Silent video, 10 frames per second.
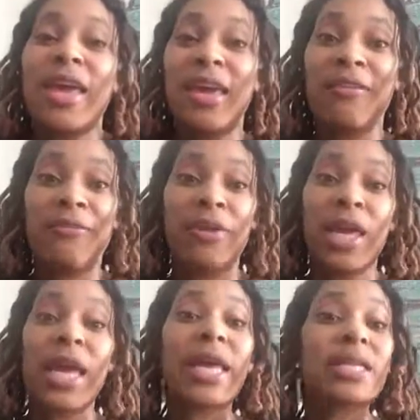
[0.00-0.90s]
if
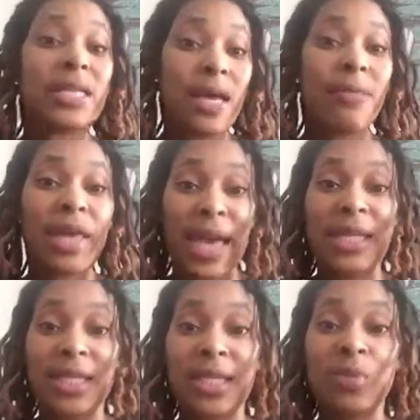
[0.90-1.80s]
in some
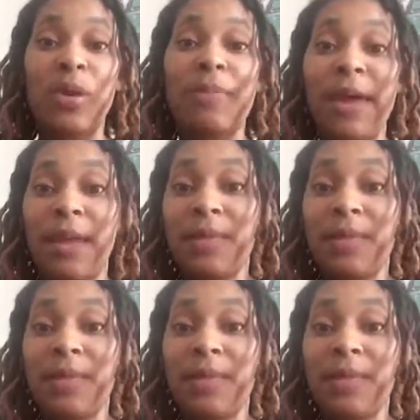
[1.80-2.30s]
cases we make